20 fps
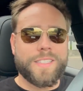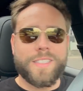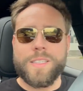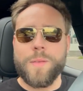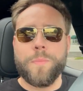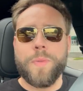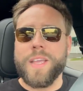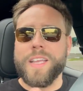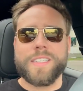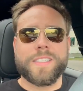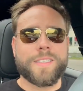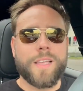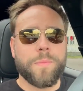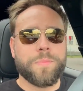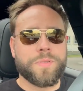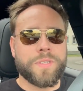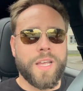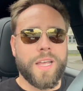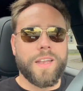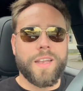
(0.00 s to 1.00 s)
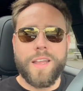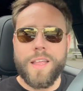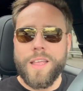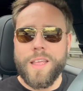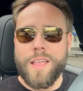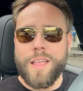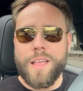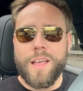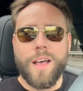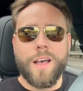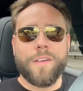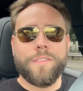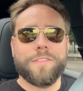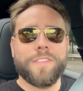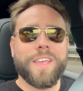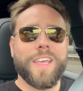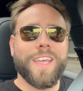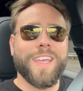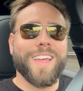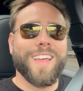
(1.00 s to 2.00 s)
It's the biggest upset of
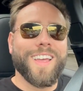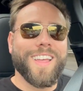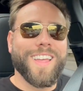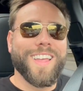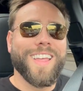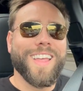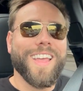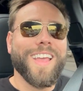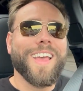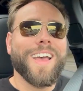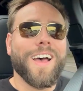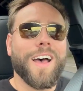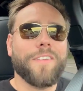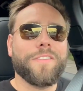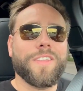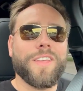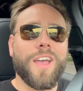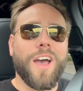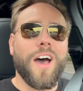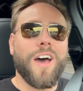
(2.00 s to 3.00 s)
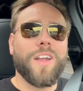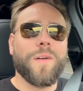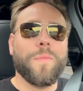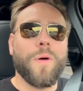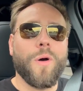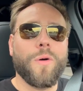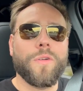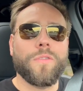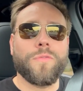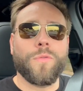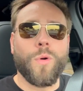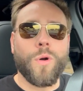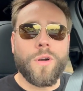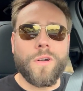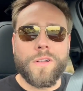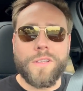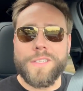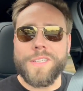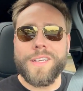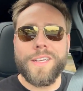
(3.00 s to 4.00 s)
the automotive
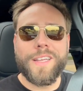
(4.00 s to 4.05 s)
world